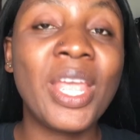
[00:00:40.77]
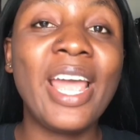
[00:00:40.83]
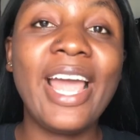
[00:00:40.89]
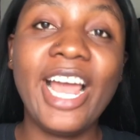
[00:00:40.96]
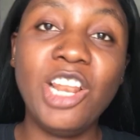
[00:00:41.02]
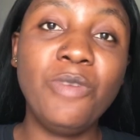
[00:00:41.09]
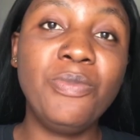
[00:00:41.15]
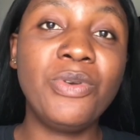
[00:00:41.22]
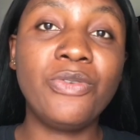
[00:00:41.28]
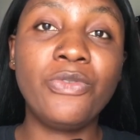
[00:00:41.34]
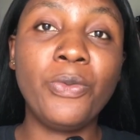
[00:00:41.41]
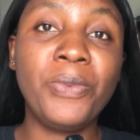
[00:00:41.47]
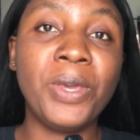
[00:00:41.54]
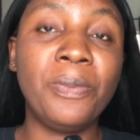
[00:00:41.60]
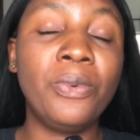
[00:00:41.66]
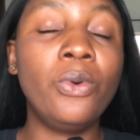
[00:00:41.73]
Hello, beautiful
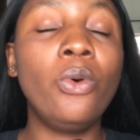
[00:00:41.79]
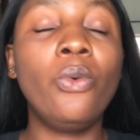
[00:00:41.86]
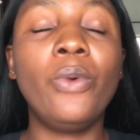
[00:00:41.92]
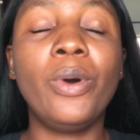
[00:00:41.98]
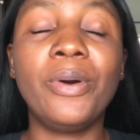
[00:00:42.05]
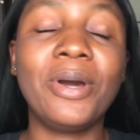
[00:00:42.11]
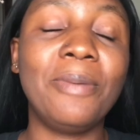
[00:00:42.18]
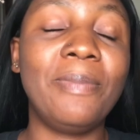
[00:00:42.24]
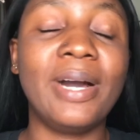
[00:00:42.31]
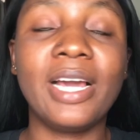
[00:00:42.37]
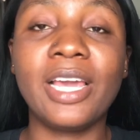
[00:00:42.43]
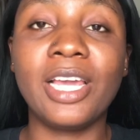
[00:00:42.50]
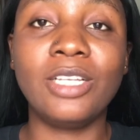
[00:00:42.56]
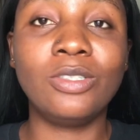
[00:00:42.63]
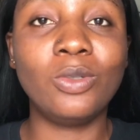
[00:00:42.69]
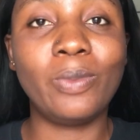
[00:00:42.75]
people. Welcome back
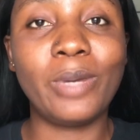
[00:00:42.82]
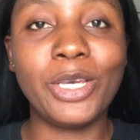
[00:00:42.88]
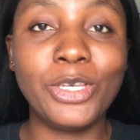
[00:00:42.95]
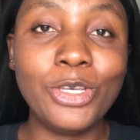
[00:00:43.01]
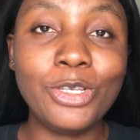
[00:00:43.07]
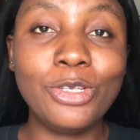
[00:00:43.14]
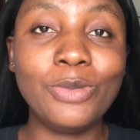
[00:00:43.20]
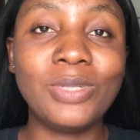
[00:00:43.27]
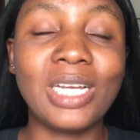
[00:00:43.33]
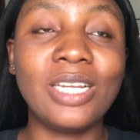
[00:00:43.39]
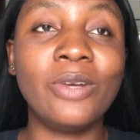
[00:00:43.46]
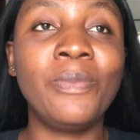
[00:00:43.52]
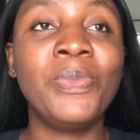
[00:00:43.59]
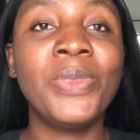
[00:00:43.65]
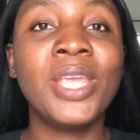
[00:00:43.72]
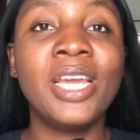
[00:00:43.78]
again to my YouTube
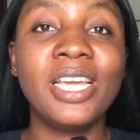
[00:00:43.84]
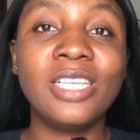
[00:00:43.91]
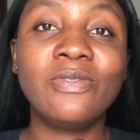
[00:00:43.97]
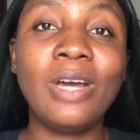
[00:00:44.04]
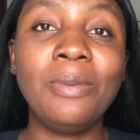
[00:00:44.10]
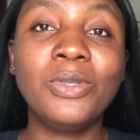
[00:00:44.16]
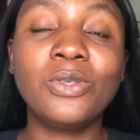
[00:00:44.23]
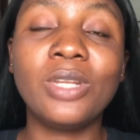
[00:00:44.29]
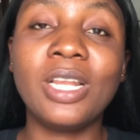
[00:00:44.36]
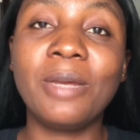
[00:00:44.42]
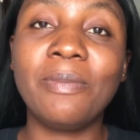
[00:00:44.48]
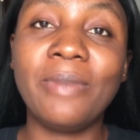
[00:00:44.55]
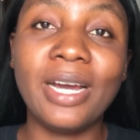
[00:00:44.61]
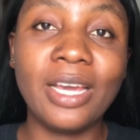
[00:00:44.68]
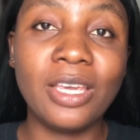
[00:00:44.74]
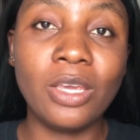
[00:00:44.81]
channel. It's Bible Sonia, and I'm
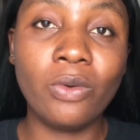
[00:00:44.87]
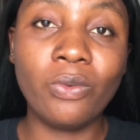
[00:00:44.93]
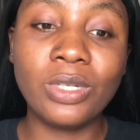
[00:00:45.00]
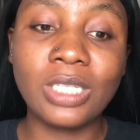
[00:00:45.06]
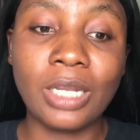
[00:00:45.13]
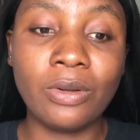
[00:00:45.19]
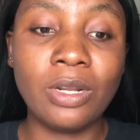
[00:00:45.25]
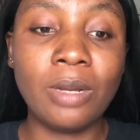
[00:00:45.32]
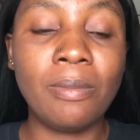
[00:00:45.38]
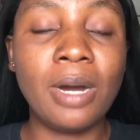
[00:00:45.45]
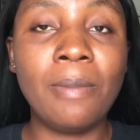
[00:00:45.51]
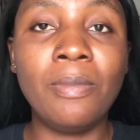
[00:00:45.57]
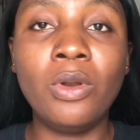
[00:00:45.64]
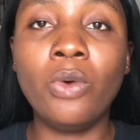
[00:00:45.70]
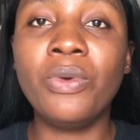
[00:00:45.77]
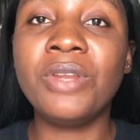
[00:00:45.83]
back again with another man
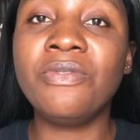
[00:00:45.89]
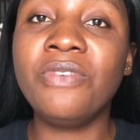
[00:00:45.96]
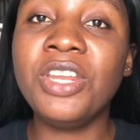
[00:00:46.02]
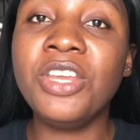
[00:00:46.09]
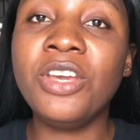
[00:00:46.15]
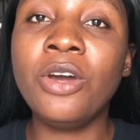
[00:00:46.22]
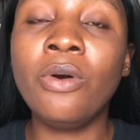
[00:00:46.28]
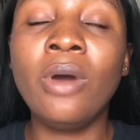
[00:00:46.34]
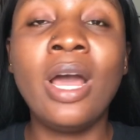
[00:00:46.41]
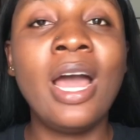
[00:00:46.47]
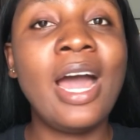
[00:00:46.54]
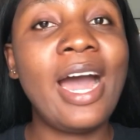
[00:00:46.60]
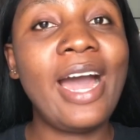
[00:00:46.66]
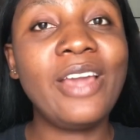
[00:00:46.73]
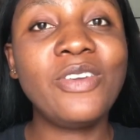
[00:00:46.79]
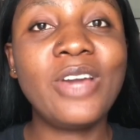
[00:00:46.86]
blowing video.
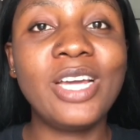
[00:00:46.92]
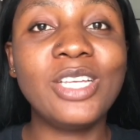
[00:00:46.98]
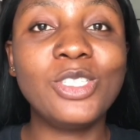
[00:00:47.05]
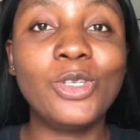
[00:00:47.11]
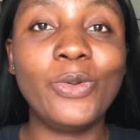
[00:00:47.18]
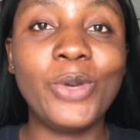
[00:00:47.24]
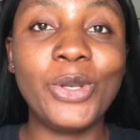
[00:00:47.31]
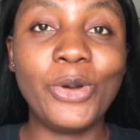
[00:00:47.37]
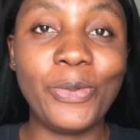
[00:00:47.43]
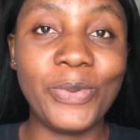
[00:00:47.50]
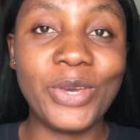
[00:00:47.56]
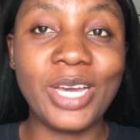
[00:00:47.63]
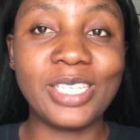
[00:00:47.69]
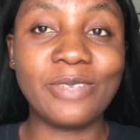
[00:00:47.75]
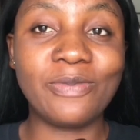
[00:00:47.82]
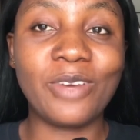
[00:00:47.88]
How you guys doing? Hope you
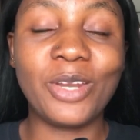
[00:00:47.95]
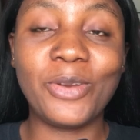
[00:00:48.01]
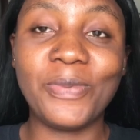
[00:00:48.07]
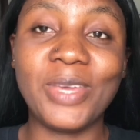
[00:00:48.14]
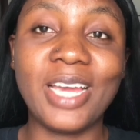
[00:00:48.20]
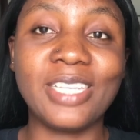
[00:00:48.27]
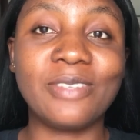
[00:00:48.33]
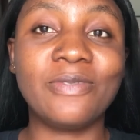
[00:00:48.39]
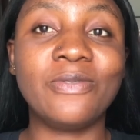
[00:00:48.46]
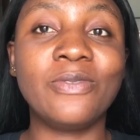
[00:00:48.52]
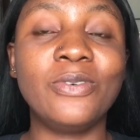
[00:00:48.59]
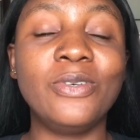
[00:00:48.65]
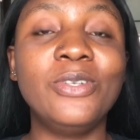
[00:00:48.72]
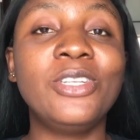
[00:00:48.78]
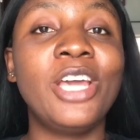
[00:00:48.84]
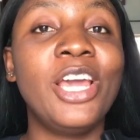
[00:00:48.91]
guys are fine. Hope you guys are
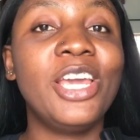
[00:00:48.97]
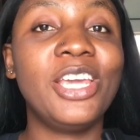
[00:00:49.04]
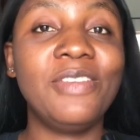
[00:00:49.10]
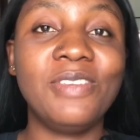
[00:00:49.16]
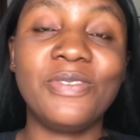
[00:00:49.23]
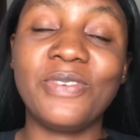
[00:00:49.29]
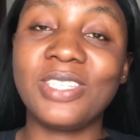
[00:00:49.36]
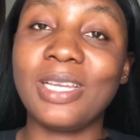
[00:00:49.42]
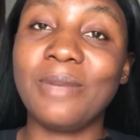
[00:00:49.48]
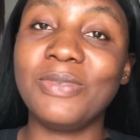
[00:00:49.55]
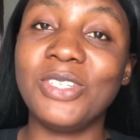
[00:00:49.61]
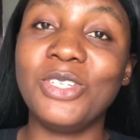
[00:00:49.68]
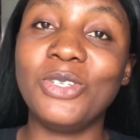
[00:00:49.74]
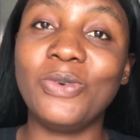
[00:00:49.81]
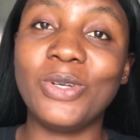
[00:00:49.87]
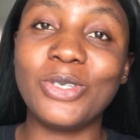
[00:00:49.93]
good. If this is the first time
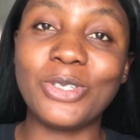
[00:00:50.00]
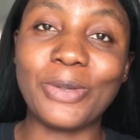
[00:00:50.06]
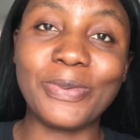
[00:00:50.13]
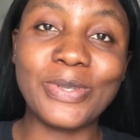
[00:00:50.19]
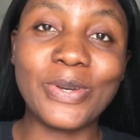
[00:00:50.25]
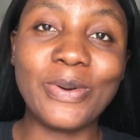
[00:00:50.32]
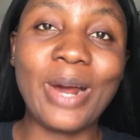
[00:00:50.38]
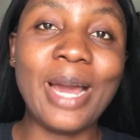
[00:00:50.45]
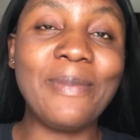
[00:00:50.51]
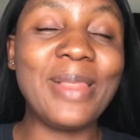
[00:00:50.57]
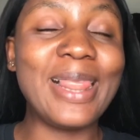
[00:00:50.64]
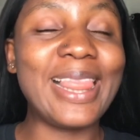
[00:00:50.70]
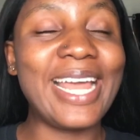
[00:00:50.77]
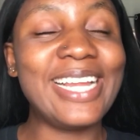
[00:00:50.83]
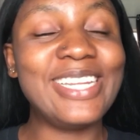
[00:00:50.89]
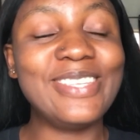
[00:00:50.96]
seeing you, do subscribe,
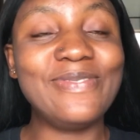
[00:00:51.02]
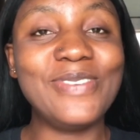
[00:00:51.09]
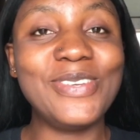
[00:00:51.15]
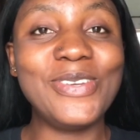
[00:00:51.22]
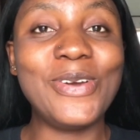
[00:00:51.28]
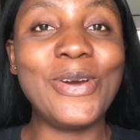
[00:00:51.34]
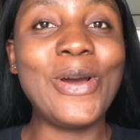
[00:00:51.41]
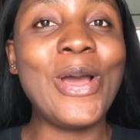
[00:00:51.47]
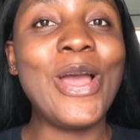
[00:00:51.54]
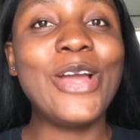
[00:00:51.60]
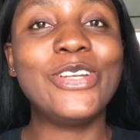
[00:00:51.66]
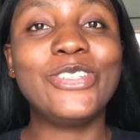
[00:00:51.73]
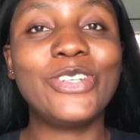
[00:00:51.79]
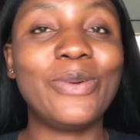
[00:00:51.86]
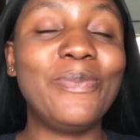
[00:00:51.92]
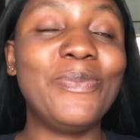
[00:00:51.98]
like this video,
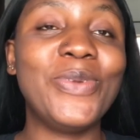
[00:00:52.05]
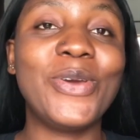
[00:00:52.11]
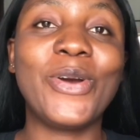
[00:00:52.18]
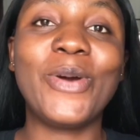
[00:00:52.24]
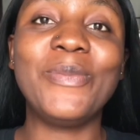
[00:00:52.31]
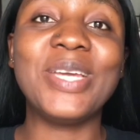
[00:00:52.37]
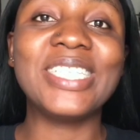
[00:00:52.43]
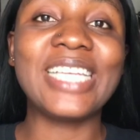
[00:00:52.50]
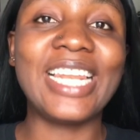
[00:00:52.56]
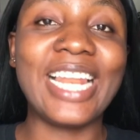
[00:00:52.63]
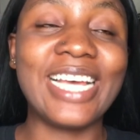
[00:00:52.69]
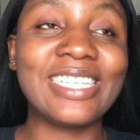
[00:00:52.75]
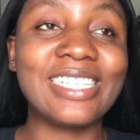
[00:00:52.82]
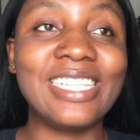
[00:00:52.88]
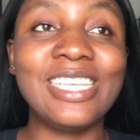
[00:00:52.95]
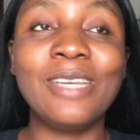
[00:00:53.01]
drop me your comments, and
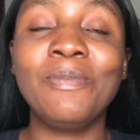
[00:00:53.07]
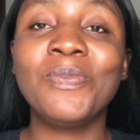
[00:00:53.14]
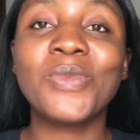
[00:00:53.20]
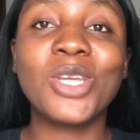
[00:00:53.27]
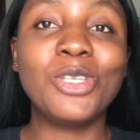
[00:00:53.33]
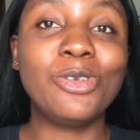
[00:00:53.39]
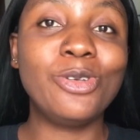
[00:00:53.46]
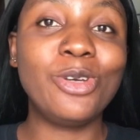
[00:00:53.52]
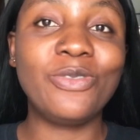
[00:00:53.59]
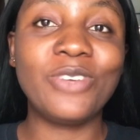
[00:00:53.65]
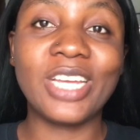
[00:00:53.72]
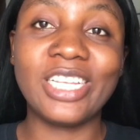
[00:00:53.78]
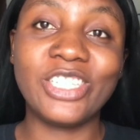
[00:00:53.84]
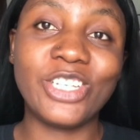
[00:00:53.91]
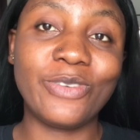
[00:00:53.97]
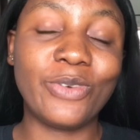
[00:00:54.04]
lastly, do not
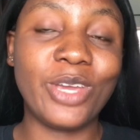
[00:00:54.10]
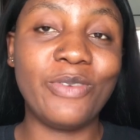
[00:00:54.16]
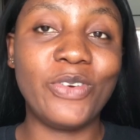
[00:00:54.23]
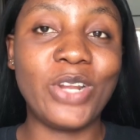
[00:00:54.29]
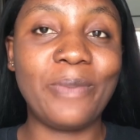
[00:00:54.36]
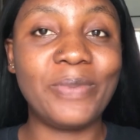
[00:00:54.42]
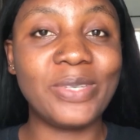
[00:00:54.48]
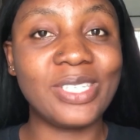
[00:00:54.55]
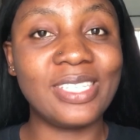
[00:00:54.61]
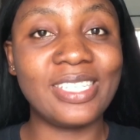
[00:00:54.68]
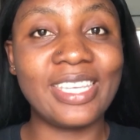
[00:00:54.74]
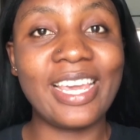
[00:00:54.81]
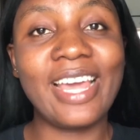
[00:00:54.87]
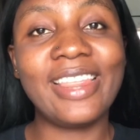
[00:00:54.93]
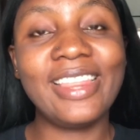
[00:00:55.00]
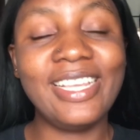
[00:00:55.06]
forget to share for every other person to
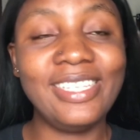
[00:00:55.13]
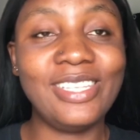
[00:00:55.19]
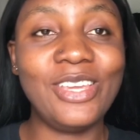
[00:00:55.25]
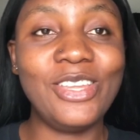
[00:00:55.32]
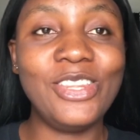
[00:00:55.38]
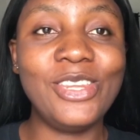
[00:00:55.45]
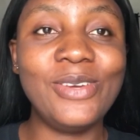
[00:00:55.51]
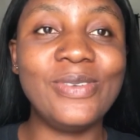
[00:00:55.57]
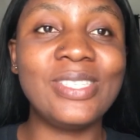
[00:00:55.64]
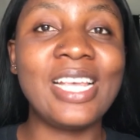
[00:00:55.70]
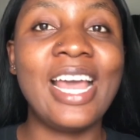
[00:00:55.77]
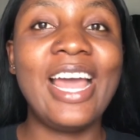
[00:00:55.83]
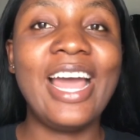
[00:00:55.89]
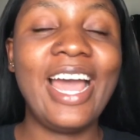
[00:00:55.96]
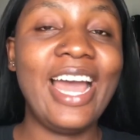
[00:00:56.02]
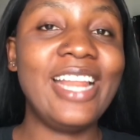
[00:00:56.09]
get this good news.
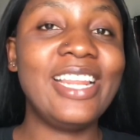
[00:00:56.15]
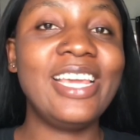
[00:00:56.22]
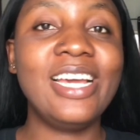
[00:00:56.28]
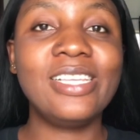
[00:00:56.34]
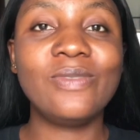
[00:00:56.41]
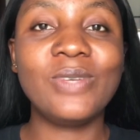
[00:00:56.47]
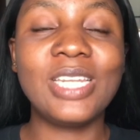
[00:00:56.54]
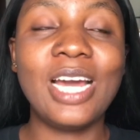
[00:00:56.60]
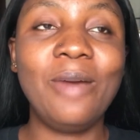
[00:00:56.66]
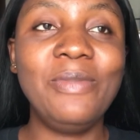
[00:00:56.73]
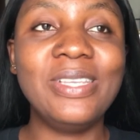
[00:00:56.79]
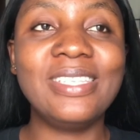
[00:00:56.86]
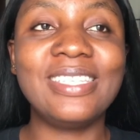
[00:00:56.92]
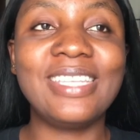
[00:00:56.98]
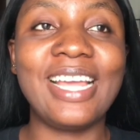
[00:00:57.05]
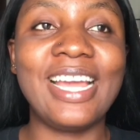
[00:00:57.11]
And yes, with that
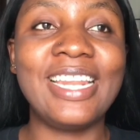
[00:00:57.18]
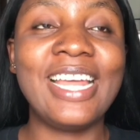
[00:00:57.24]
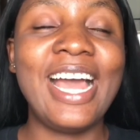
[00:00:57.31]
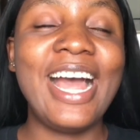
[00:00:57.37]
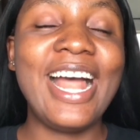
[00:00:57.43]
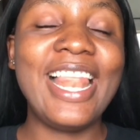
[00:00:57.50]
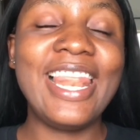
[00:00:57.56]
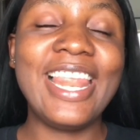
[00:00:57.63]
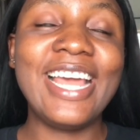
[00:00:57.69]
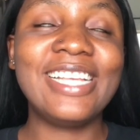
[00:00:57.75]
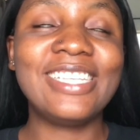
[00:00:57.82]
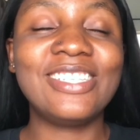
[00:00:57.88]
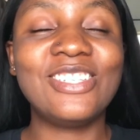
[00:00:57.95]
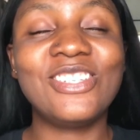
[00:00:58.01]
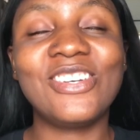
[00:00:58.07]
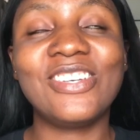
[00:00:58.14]
being said,
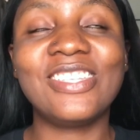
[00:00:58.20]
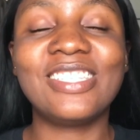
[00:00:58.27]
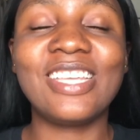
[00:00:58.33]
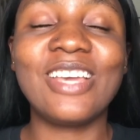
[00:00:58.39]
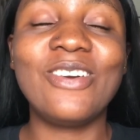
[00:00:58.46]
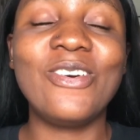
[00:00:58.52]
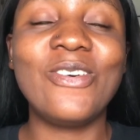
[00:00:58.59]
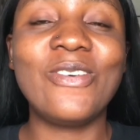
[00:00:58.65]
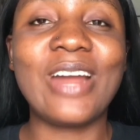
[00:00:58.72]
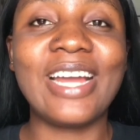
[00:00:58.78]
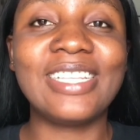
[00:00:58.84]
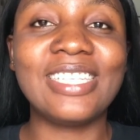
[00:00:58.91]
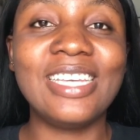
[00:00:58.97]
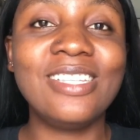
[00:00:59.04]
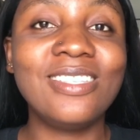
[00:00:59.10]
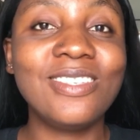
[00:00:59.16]
let's just go right
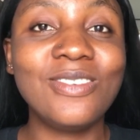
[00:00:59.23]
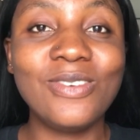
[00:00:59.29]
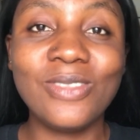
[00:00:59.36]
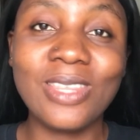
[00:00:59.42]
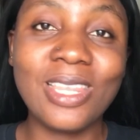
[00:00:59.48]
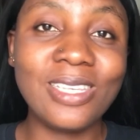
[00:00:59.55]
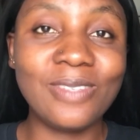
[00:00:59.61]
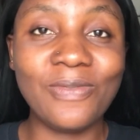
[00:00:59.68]
into this